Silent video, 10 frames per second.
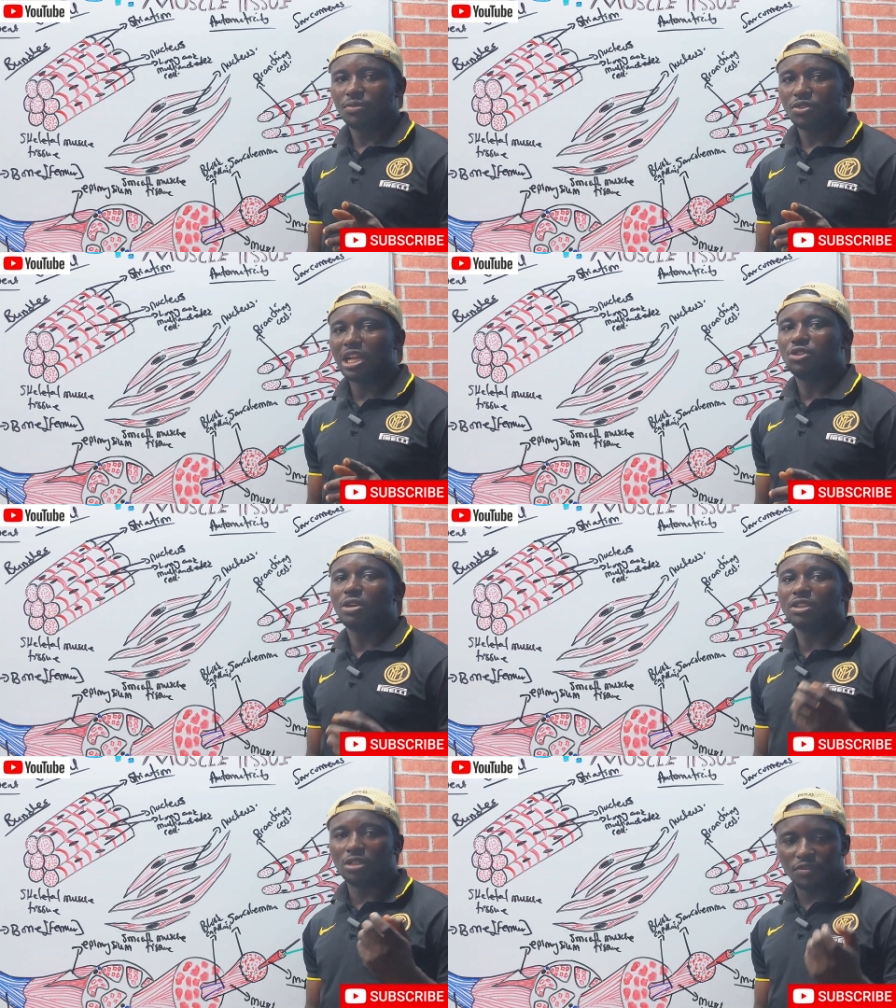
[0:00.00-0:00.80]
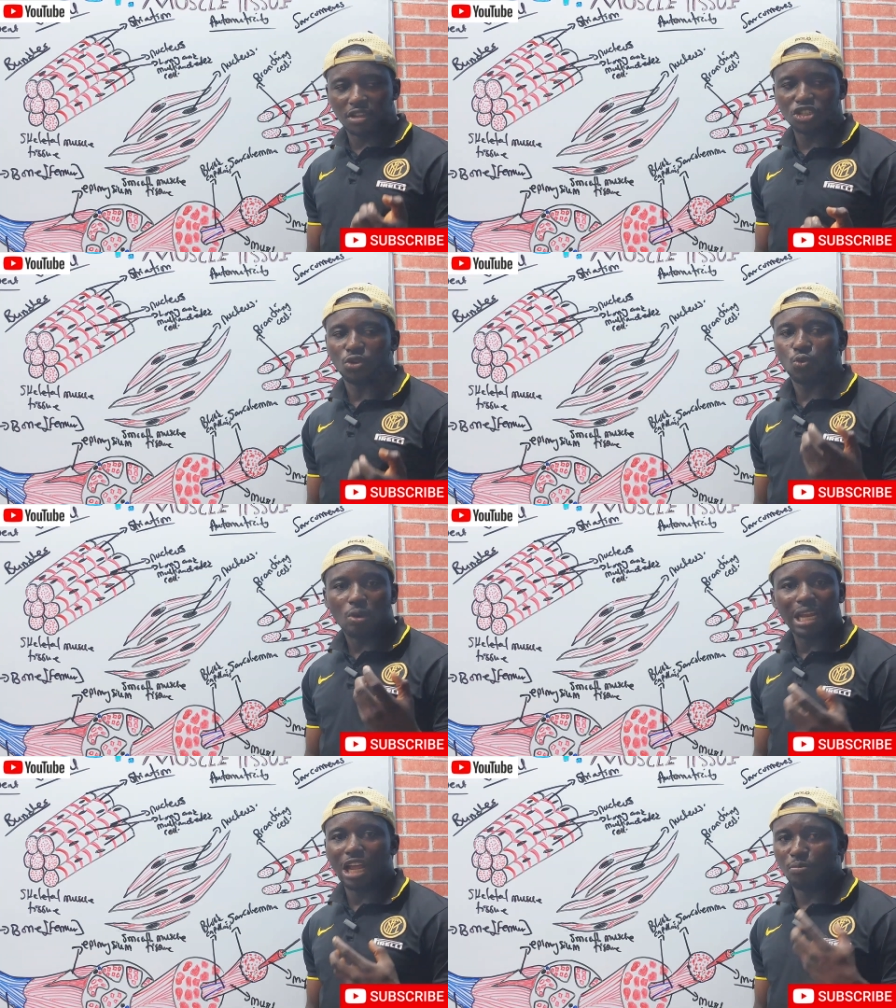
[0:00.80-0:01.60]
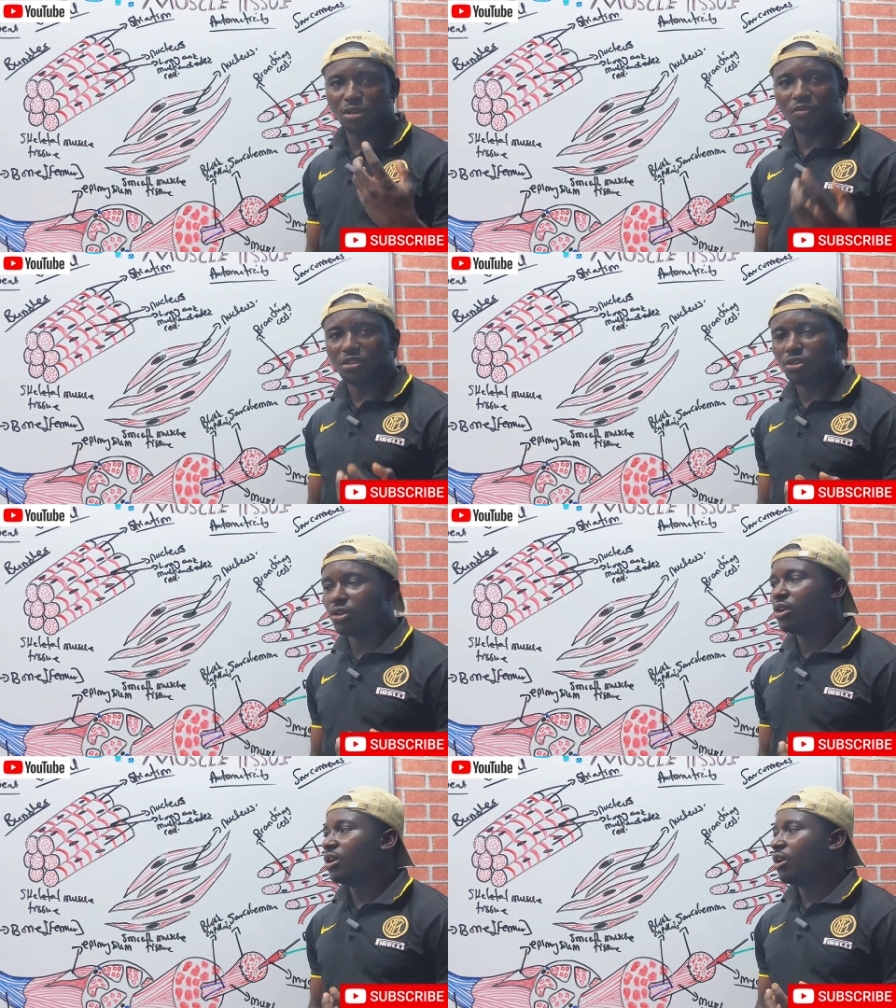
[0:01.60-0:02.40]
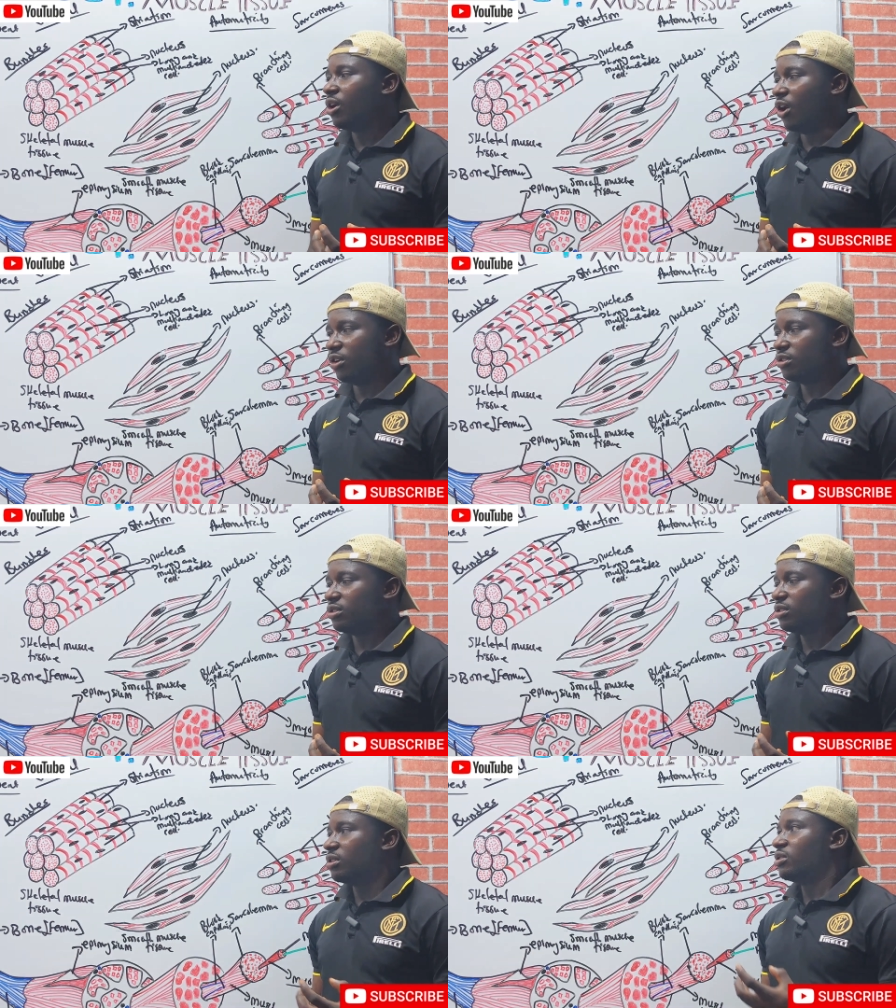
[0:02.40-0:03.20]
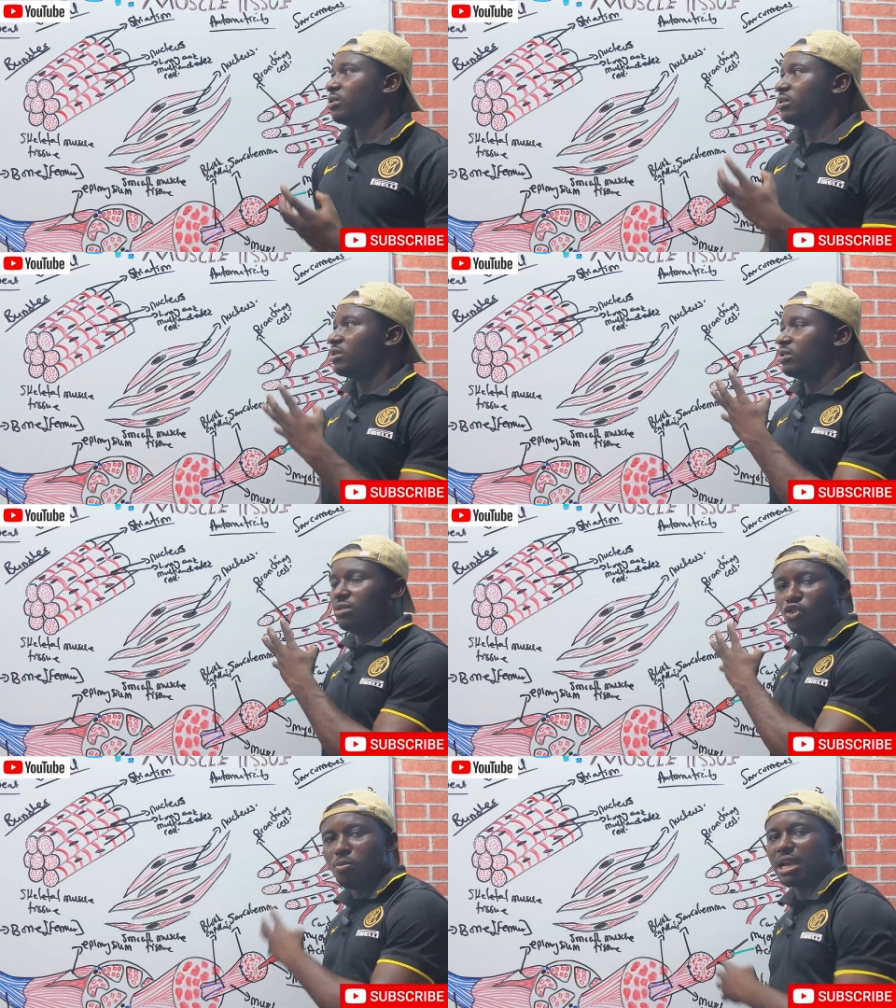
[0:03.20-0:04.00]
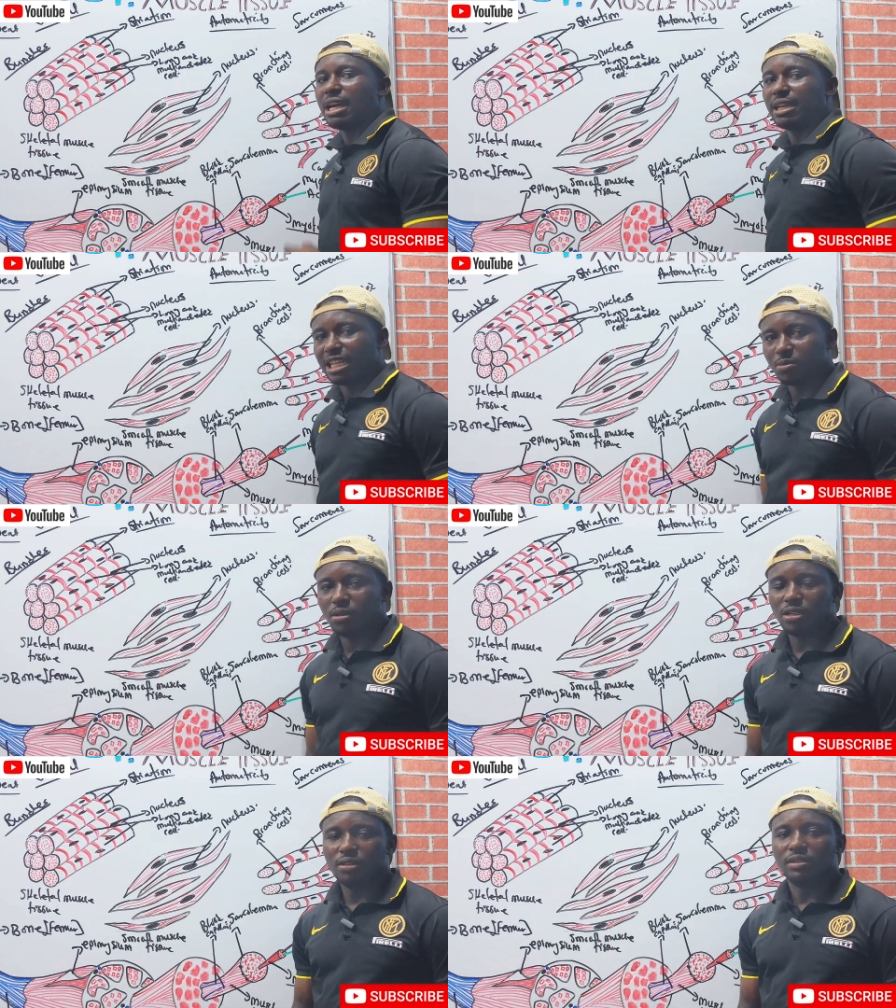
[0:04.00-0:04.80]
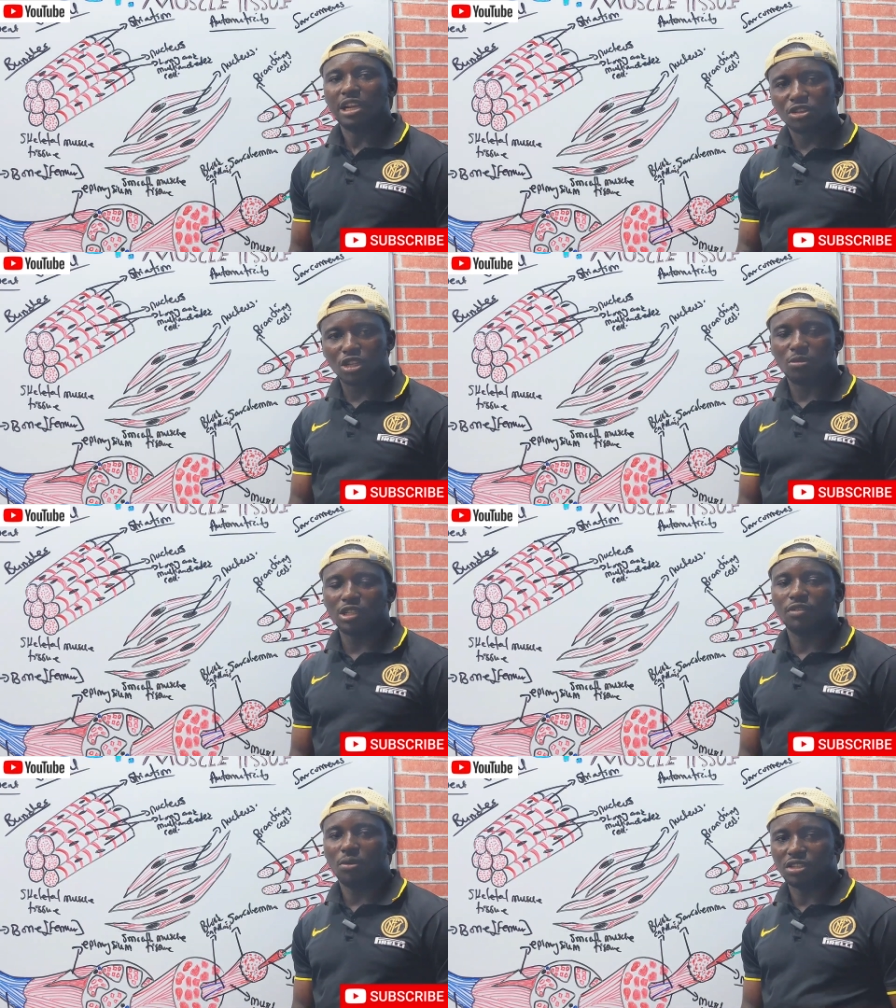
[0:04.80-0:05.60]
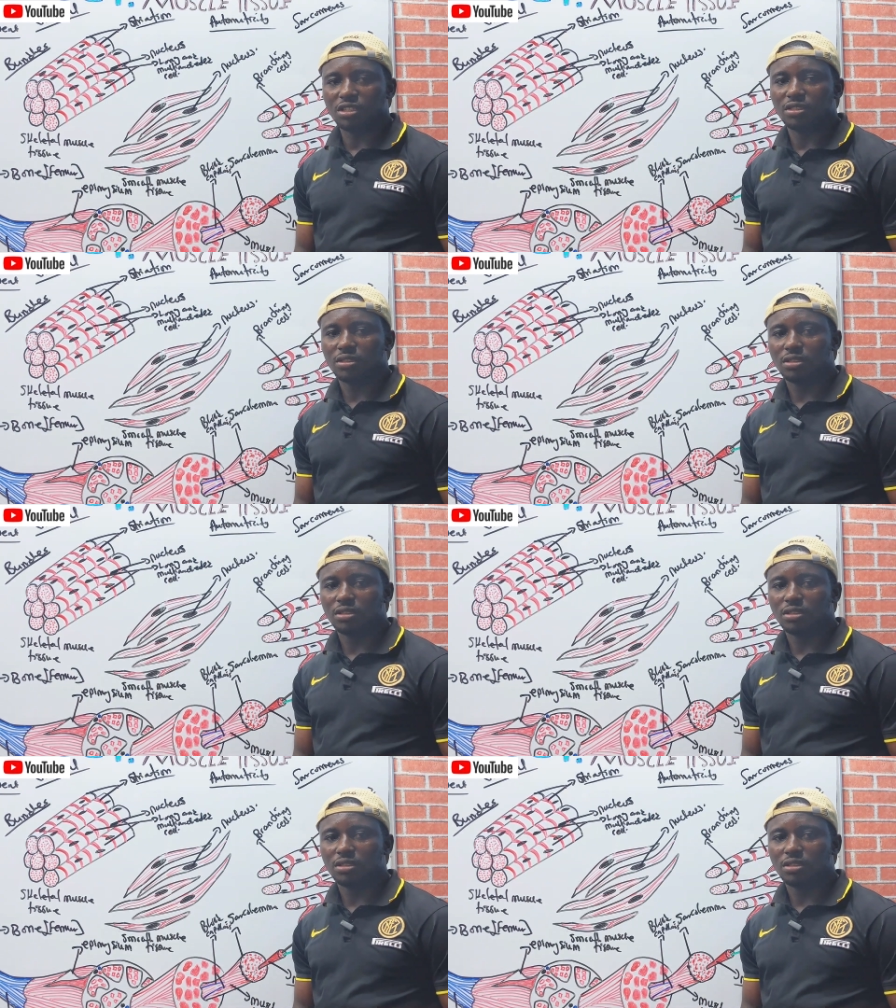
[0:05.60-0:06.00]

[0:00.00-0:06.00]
so that you get notification when I upload video on human anatomy. Thank you so much for watching.